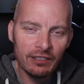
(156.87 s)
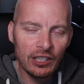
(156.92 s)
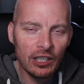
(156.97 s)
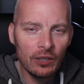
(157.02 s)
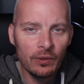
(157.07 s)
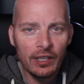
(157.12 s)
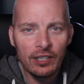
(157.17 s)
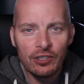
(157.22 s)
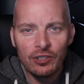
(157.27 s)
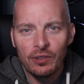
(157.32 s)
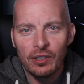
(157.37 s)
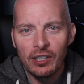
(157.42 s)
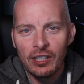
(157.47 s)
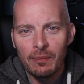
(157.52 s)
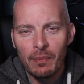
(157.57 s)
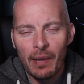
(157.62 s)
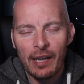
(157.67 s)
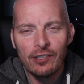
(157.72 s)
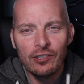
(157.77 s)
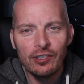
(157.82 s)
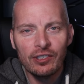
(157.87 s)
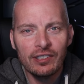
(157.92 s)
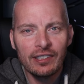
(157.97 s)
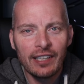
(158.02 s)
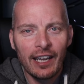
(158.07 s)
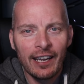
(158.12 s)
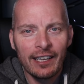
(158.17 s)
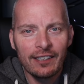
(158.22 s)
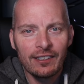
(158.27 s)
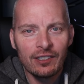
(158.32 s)
ago, and as you can
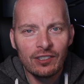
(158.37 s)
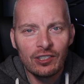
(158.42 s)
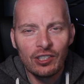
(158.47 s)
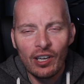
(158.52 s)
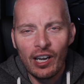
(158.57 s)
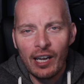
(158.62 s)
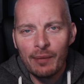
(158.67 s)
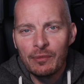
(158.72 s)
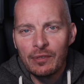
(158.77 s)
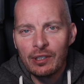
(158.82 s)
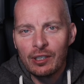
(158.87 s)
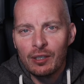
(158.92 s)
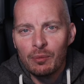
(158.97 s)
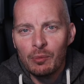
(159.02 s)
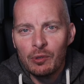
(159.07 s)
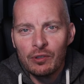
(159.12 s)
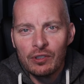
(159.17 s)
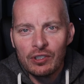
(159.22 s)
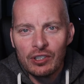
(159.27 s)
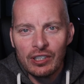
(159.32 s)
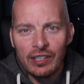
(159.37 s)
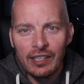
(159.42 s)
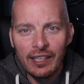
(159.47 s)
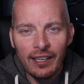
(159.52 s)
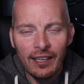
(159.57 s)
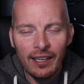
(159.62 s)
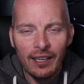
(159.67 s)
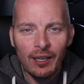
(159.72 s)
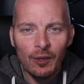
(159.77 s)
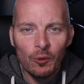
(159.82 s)
imagine, at the time the
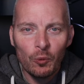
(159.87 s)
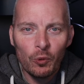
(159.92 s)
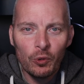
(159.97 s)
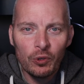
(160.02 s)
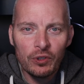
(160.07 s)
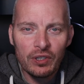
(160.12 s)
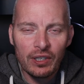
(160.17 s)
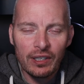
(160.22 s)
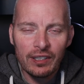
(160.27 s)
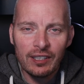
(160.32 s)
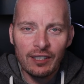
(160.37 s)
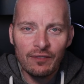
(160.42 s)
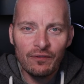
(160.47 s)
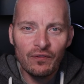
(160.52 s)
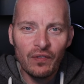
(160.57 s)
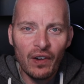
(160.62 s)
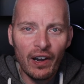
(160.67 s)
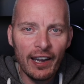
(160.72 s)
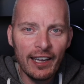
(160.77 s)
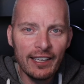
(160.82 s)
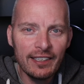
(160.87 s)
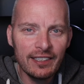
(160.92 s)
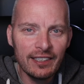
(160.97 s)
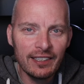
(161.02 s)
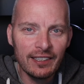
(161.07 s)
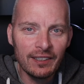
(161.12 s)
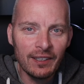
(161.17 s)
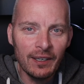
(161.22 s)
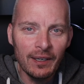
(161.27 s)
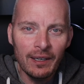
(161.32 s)
community was
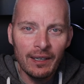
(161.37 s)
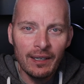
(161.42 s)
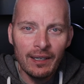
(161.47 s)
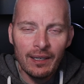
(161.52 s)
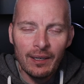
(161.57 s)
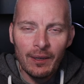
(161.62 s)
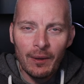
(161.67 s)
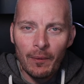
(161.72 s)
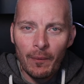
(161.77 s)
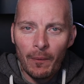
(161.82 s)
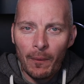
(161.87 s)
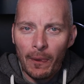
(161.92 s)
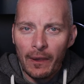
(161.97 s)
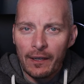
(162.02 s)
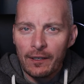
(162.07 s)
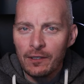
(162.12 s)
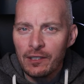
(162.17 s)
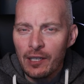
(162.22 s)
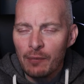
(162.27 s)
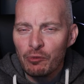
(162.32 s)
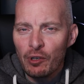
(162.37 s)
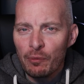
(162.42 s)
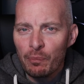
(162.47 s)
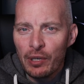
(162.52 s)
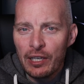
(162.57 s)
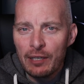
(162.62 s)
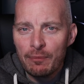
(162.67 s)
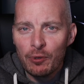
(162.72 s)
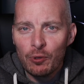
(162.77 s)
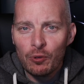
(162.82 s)
divided. A good number of
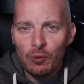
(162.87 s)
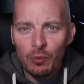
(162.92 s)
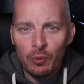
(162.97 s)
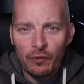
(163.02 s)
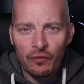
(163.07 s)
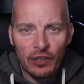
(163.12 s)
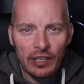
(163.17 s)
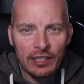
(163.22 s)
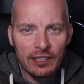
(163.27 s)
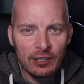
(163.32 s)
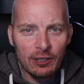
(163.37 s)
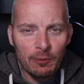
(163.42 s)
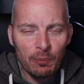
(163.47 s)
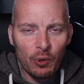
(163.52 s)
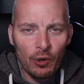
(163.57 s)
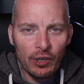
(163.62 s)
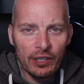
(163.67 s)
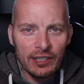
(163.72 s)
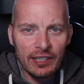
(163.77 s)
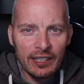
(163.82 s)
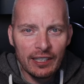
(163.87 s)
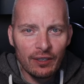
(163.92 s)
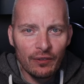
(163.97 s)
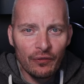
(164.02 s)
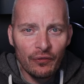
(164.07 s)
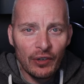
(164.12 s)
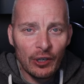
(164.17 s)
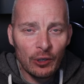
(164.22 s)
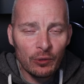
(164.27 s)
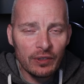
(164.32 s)
people were very disappointed,
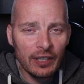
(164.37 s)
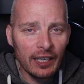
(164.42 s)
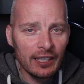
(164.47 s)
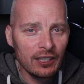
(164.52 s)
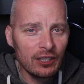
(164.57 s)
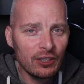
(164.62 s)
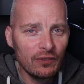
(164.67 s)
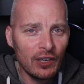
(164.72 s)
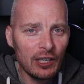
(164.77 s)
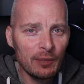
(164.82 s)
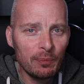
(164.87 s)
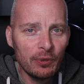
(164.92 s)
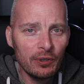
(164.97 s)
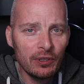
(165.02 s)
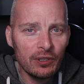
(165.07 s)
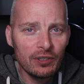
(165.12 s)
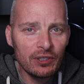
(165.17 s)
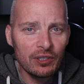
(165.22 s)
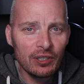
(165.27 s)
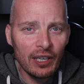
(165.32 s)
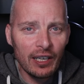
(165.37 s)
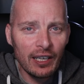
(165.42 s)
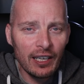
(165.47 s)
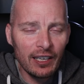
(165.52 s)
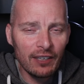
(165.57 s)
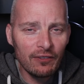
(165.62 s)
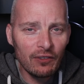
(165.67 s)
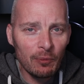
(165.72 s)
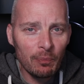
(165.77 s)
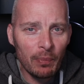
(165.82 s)
felt that the developers
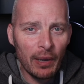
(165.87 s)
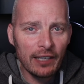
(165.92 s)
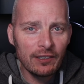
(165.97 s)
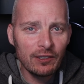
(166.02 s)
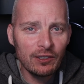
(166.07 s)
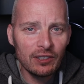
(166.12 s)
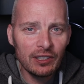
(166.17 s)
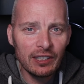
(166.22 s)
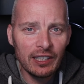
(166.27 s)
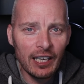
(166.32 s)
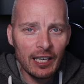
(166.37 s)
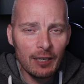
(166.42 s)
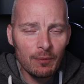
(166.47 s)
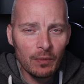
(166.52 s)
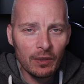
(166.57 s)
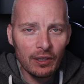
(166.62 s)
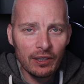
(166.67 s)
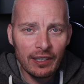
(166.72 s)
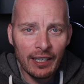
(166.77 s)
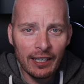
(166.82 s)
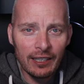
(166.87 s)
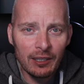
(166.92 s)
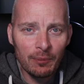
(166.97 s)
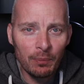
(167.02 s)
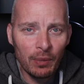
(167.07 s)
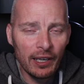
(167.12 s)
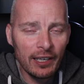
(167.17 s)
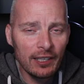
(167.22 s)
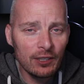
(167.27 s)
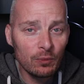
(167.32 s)
have abandoned the game, that the
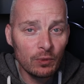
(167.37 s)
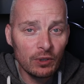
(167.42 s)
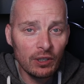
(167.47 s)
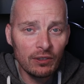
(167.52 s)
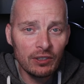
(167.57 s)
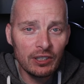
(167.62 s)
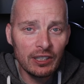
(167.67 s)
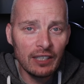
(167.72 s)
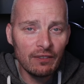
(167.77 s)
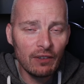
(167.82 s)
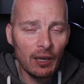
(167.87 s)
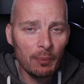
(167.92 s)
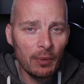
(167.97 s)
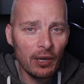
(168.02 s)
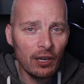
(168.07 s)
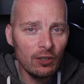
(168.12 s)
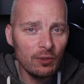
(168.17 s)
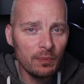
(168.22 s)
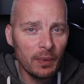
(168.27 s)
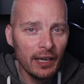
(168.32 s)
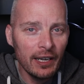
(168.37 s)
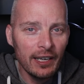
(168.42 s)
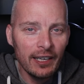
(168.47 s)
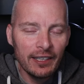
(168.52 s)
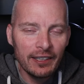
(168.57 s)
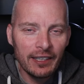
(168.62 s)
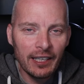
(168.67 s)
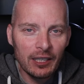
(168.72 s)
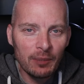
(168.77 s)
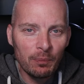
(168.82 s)
players were going to give up hope,
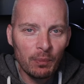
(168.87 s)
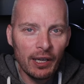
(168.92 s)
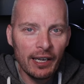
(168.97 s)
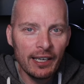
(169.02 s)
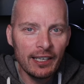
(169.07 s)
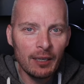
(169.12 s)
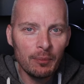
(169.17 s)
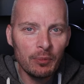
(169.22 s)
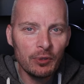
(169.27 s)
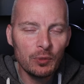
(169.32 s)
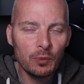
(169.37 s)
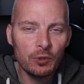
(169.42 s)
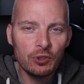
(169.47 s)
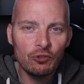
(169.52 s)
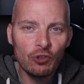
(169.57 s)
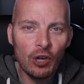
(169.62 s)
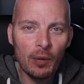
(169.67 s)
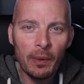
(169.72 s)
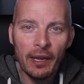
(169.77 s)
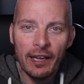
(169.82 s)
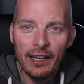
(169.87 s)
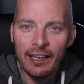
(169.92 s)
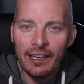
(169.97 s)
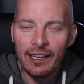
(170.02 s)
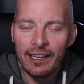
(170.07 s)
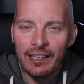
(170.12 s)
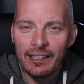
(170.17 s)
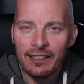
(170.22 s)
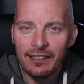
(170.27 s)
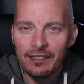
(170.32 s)
that the player numbers would drop,
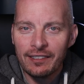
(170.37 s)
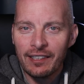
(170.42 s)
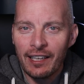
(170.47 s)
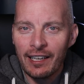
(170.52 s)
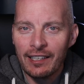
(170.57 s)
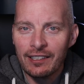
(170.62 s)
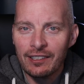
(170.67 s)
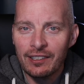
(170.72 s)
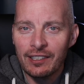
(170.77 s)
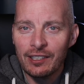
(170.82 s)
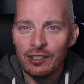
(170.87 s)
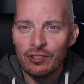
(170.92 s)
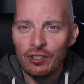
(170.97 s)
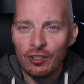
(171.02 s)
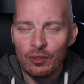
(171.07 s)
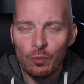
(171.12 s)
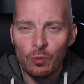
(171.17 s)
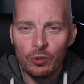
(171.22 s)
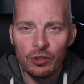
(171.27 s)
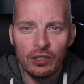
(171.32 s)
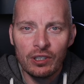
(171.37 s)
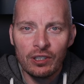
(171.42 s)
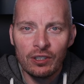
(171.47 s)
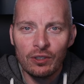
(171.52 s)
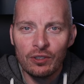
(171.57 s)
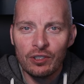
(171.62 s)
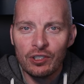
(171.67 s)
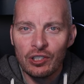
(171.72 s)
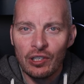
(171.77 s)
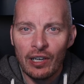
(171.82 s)
and that this just wasn't a
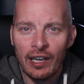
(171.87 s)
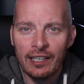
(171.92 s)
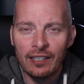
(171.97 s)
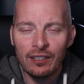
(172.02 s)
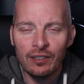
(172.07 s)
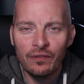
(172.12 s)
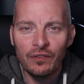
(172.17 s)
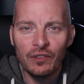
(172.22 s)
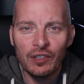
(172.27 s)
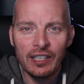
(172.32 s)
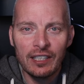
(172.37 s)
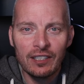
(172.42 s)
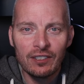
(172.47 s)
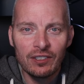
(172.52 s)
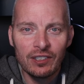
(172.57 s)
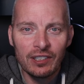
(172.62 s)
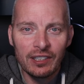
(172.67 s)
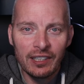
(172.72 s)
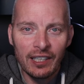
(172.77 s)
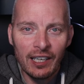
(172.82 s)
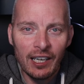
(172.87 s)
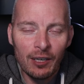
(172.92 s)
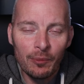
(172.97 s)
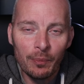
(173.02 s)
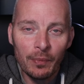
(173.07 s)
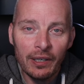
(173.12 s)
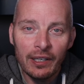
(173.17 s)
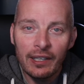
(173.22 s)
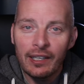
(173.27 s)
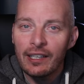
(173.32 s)
good sign of things to
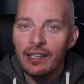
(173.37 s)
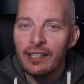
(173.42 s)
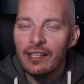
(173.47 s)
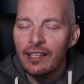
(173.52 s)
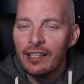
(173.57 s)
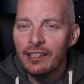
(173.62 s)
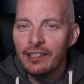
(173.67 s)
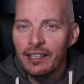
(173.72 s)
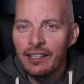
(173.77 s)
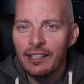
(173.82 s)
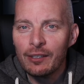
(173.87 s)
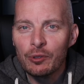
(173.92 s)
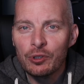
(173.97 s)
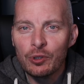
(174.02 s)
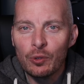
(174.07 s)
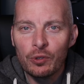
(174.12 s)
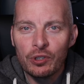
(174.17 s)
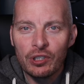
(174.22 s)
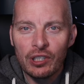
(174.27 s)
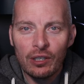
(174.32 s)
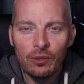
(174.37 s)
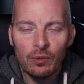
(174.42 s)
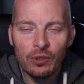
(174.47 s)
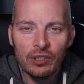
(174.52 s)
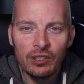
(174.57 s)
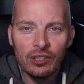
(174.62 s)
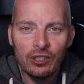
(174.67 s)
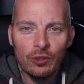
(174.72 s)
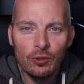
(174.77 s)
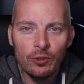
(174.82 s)
come. And then there was also
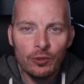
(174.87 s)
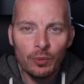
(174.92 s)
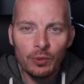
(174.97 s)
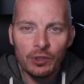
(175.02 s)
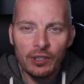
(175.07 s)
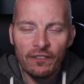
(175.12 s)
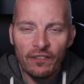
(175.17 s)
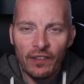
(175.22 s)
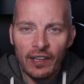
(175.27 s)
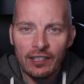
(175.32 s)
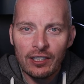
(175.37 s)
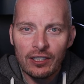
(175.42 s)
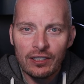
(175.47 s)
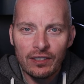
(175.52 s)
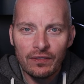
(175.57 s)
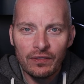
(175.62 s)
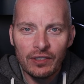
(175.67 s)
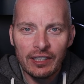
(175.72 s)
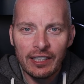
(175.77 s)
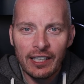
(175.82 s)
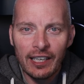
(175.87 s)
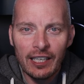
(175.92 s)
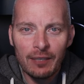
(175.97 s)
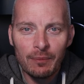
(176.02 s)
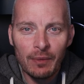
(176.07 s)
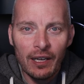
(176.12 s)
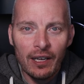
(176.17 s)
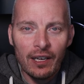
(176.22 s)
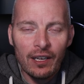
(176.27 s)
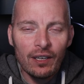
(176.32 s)
the usual defenders of the
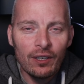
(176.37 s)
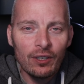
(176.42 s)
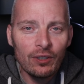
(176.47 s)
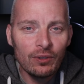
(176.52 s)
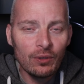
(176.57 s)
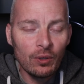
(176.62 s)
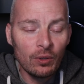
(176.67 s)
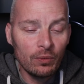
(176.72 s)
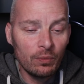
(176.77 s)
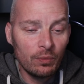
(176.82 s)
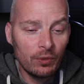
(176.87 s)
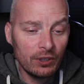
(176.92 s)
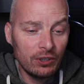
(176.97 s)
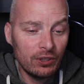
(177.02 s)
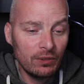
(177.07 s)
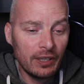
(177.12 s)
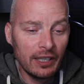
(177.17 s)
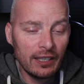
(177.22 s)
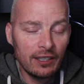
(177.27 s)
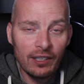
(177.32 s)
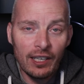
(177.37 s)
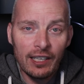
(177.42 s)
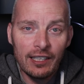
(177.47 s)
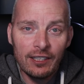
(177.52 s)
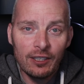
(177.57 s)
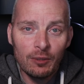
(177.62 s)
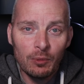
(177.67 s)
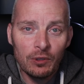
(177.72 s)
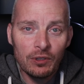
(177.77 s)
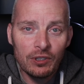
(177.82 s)
game, who, or what you get on
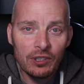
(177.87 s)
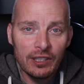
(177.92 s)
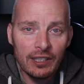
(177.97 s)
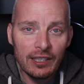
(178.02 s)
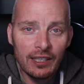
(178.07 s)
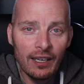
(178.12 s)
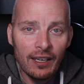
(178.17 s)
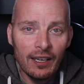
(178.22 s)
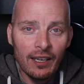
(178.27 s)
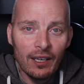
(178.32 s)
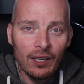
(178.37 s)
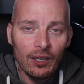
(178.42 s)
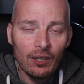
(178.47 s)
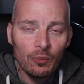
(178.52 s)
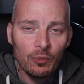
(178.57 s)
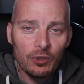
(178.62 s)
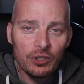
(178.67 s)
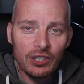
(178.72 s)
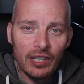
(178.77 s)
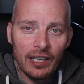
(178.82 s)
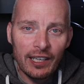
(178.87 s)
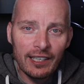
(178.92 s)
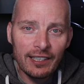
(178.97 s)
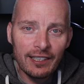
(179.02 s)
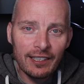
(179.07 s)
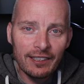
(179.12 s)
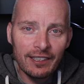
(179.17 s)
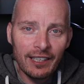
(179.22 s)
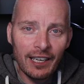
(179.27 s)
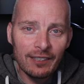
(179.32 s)
any community, was saying
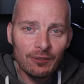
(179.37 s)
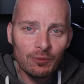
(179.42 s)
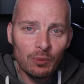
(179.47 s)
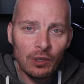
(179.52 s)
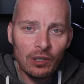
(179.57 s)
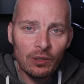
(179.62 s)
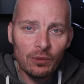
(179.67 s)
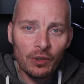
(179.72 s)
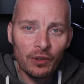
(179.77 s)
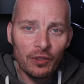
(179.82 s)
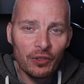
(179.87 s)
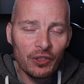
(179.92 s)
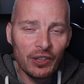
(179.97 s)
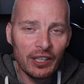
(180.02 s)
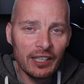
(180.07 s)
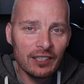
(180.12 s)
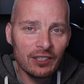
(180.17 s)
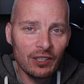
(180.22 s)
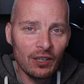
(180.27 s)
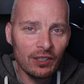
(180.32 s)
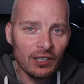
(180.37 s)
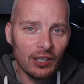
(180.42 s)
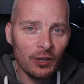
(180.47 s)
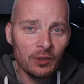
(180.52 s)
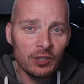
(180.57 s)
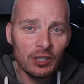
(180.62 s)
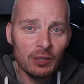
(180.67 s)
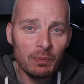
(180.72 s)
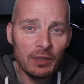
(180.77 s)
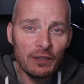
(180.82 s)
that, well, things are
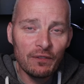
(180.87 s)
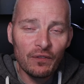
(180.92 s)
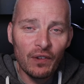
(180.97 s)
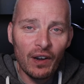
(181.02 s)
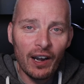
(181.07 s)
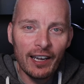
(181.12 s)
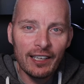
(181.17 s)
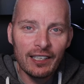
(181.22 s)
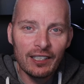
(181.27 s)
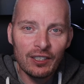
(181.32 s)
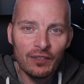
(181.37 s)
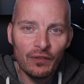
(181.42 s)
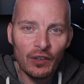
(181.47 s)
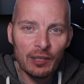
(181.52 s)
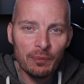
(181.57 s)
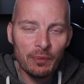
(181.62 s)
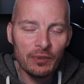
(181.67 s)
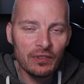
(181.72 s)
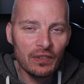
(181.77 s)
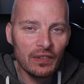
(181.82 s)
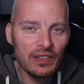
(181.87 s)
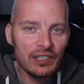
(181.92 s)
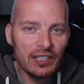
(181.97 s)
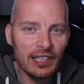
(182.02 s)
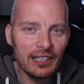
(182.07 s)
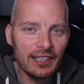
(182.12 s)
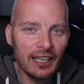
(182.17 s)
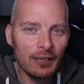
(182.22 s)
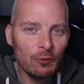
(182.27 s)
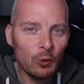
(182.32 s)
going to be fine. The developers have
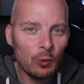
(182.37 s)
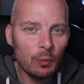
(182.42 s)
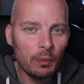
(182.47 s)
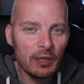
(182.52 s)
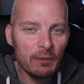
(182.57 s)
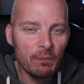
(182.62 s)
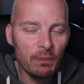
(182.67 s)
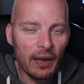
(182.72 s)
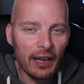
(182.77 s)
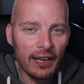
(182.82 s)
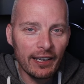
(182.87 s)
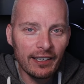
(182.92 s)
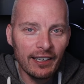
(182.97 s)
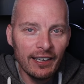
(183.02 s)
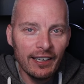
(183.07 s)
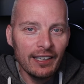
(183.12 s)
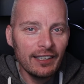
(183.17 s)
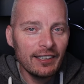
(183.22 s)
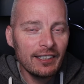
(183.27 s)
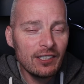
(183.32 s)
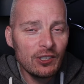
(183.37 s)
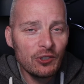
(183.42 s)
said they will be back. This